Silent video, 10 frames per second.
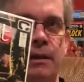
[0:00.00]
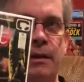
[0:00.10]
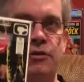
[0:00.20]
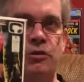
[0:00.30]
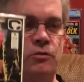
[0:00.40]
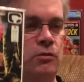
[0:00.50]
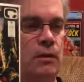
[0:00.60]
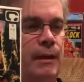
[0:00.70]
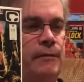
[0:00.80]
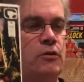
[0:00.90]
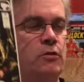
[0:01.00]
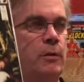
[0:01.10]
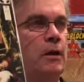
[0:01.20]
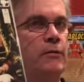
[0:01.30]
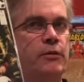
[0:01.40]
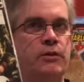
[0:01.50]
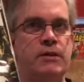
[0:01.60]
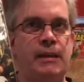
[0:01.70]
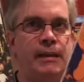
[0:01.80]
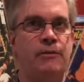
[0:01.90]
issues 11, 12,
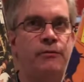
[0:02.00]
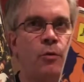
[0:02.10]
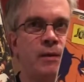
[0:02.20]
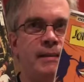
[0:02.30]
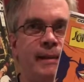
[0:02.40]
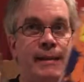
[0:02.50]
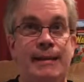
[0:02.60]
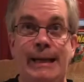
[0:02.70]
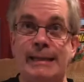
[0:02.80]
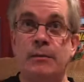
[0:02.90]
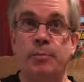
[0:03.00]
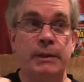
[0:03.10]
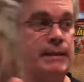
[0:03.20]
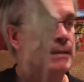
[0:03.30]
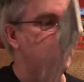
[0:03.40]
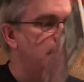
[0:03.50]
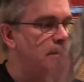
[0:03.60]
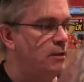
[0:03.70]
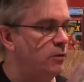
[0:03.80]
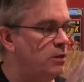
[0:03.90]
13, and 14. That completes the
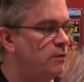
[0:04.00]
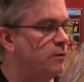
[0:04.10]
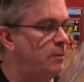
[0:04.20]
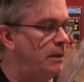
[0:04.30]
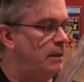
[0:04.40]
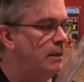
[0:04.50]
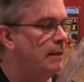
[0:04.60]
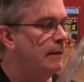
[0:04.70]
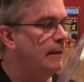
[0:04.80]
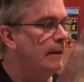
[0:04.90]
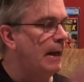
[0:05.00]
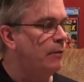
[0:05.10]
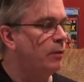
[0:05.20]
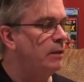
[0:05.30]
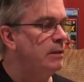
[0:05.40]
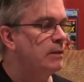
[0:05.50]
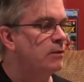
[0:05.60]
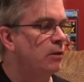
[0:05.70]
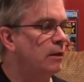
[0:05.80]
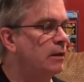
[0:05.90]
series for me. I really
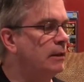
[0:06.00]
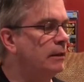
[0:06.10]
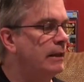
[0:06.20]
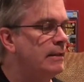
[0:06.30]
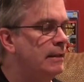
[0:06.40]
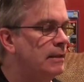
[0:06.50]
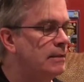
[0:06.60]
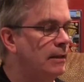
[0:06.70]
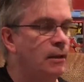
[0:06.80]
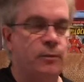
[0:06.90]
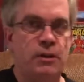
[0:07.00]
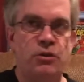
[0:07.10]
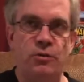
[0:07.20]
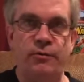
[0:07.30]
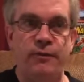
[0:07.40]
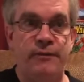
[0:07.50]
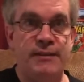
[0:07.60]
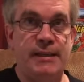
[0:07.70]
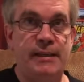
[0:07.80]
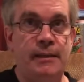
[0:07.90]
started collecting this, I think, with issue
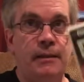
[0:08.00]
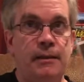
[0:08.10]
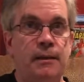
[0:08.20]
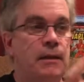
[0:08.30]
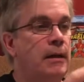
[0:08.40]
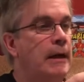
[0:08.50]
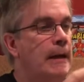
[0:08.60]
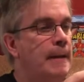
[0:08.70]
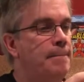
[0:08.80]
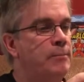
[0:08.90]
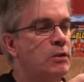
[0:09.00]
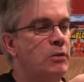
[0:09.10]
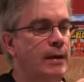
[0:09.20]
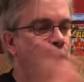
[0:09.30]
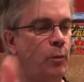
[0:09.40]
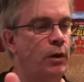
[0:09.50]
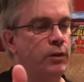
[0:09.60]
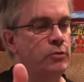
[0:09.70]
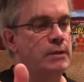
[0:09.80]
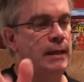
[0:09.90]
15. So I got 1
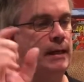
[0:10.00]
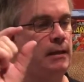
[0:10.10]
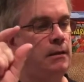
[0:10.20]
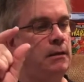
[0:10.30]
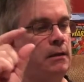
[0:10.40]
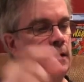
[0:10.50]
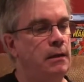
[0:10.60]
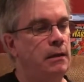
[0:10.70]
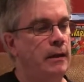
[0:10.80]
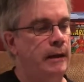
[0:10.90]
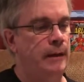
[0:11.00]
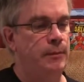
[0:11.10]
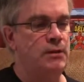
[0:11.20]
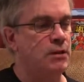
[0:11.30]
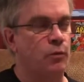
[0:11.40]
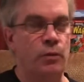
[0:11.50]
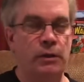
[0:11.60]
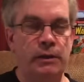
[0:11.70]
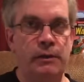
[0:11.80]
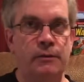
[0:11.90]
through 10. This is a
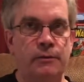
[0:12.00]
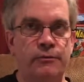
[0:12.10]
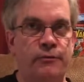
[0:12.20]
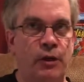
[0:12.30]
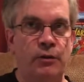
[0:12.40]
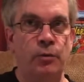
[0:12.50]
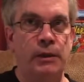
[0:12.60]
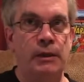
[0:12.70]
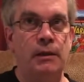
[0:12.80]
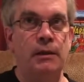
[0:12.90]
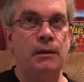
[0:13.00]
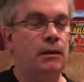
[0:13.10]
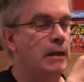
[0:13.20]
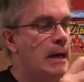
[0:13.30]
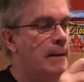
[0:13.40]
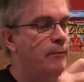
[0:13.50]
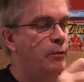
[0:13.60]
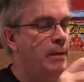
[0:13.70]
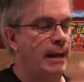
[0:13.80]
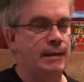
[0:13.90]
really fun read
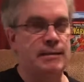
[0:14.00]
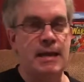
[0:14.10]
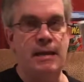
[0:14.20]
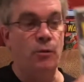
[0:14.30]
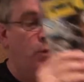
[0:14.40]
from back in the day. The